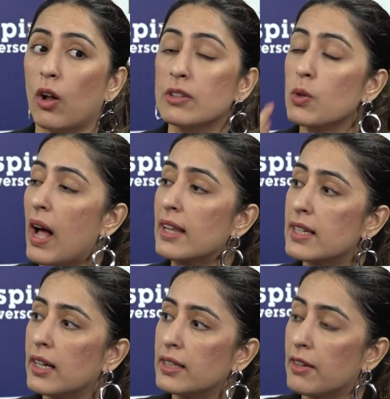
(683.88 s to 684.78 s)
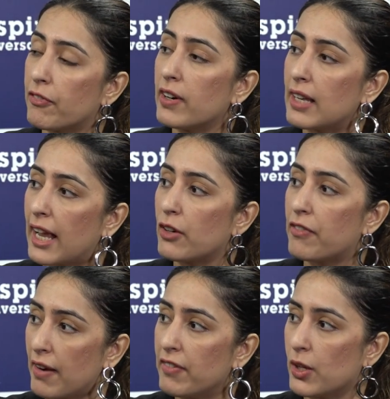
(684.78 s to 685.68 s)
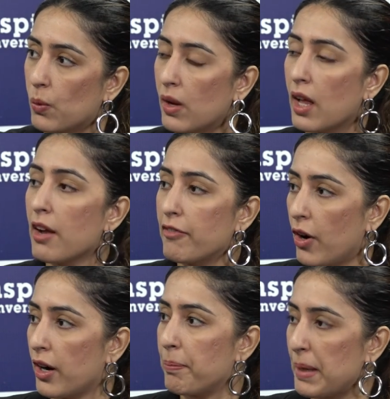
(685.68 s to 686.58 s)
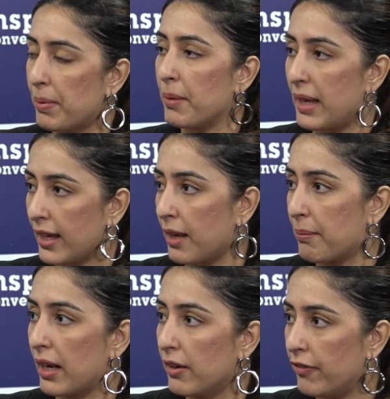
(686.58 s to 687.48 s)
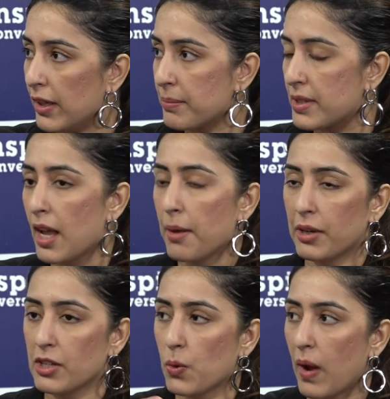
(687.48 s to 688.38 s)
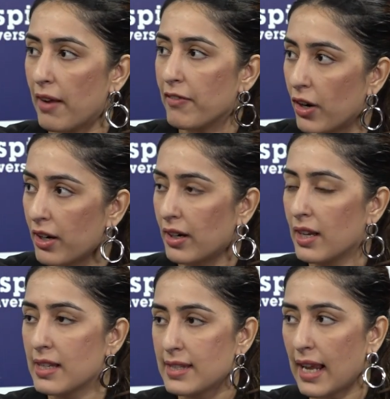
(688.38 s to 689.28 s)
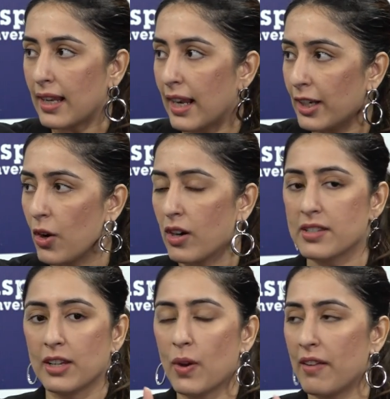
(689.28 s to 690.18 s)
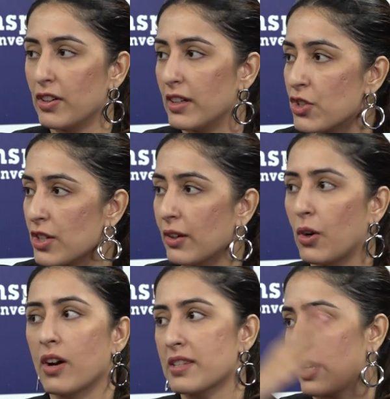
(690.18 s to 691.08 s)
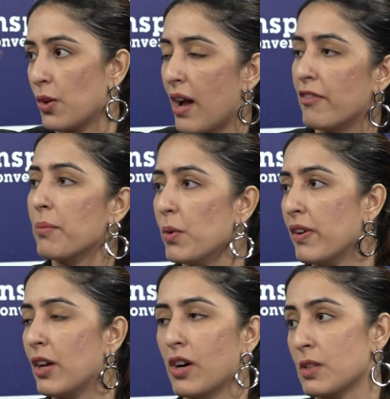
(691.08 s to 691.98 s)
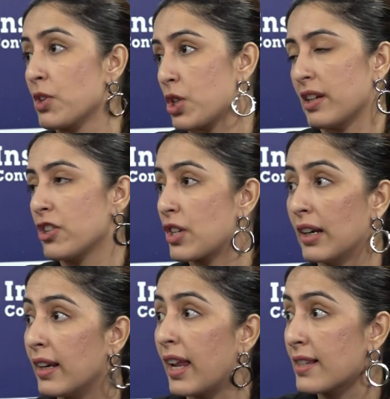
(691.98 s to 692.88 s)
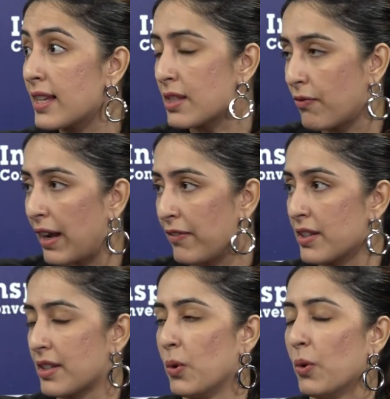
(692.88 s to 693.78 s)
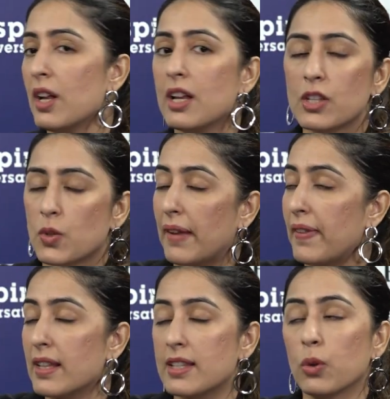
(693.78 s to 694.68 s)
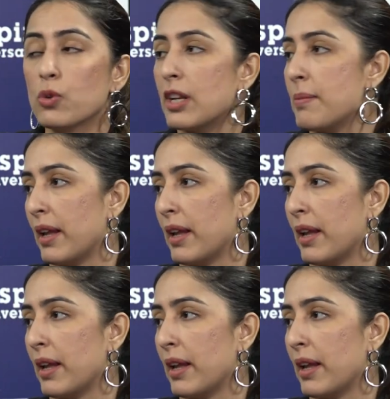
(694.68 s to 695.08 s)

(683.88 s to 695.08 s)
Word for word: also adds a different line of revenue for people making bigger films because you have your satellite cost and you have your digital cost and you have your movie cost, which digital didn't exist 5 years ago. So I think it's hugely